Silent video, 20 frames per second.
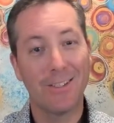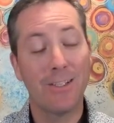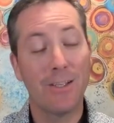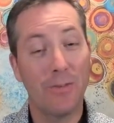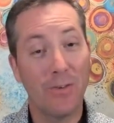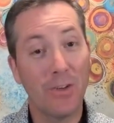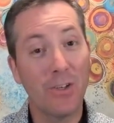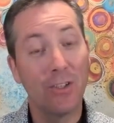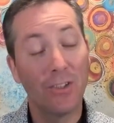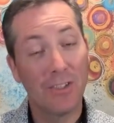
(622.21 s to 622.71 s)

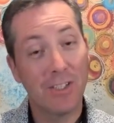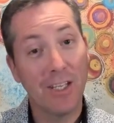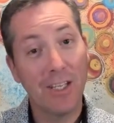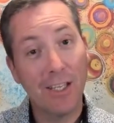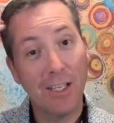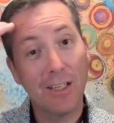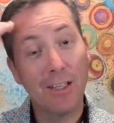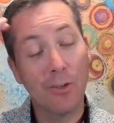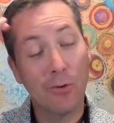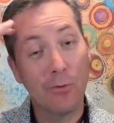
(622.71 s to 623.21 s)
difficult to
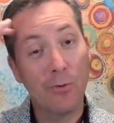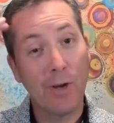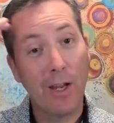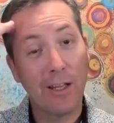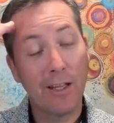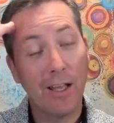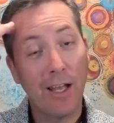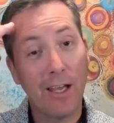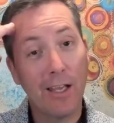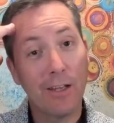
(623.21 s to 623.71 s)
get the
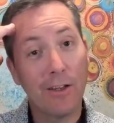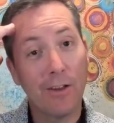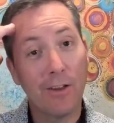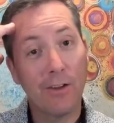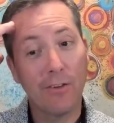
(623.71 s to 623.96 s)
red light